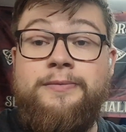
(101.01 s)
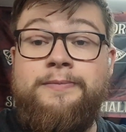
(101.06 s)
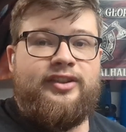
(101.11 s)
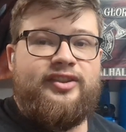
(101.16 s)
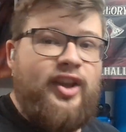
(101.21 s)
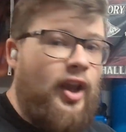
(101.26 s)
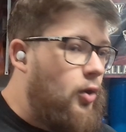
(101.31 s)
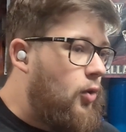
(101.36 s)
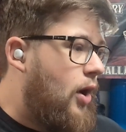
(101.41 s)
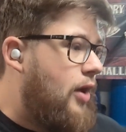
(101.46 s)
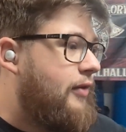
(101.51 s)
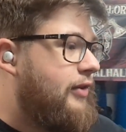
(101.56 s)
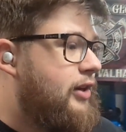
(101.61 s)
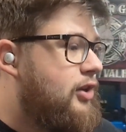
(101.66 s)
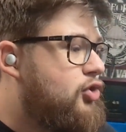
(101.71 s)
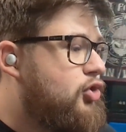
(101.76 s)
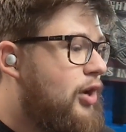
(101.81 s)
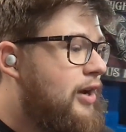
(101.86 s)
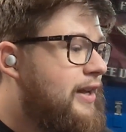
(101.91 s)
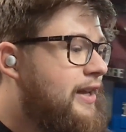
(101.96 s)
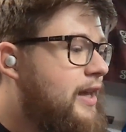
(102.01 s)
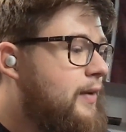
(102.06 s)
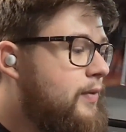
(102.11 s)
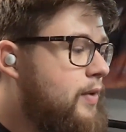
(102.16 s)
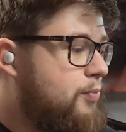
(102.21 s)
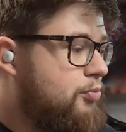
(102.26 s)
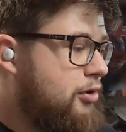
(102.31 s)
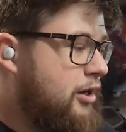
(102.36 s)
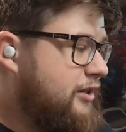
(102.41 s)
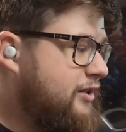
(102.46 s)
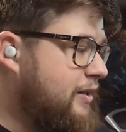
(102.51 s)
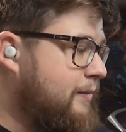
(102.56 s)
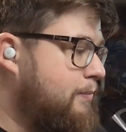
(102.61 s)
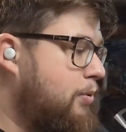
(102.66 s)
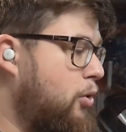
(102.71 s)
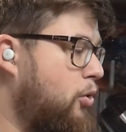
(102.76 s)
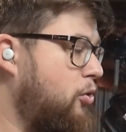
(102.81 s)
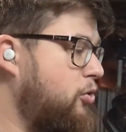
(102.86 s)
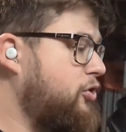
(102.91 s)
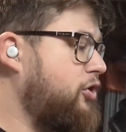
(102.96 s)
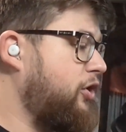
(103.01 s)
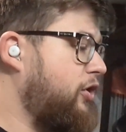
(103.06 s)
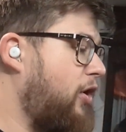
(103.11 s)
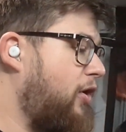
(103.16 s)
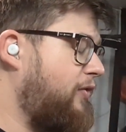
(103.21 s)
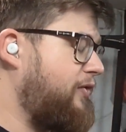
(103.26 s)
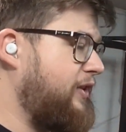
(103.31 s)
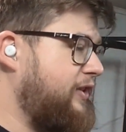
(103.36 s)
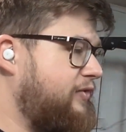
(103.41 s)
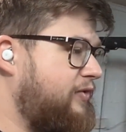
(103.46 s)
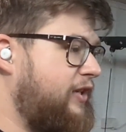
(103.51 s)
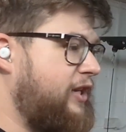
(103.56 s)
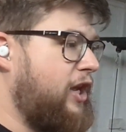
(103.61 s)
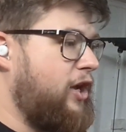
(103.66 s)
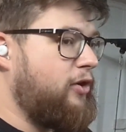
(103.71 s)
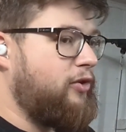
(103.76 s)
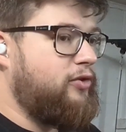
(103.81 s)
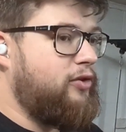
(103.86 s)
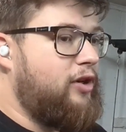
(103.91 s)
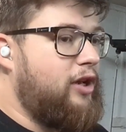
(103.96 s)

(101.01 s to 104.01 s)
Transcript: So I'm going to try and keep the pressing portion of this video